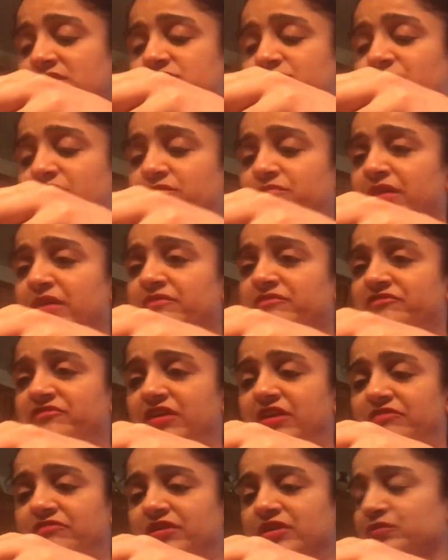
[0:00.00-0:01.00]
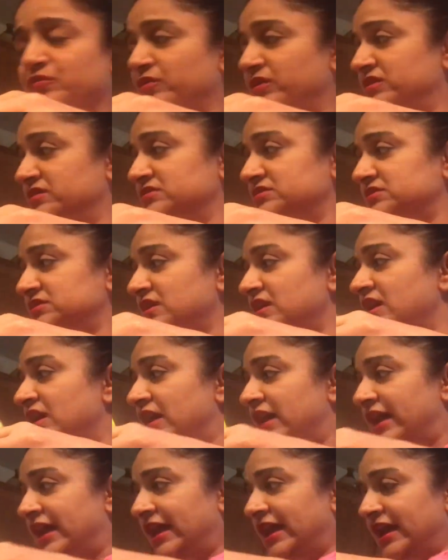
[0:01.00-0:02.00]
is one of my favorite ones,
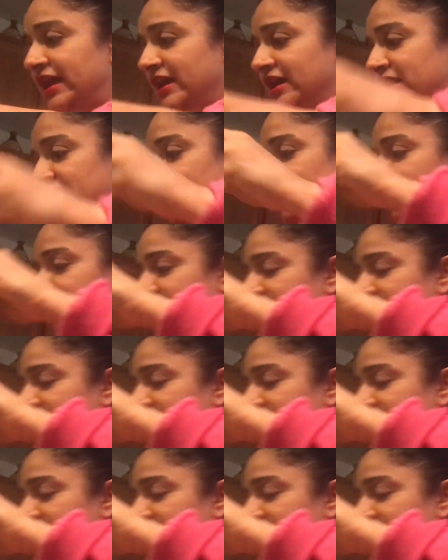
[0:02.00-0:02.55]
and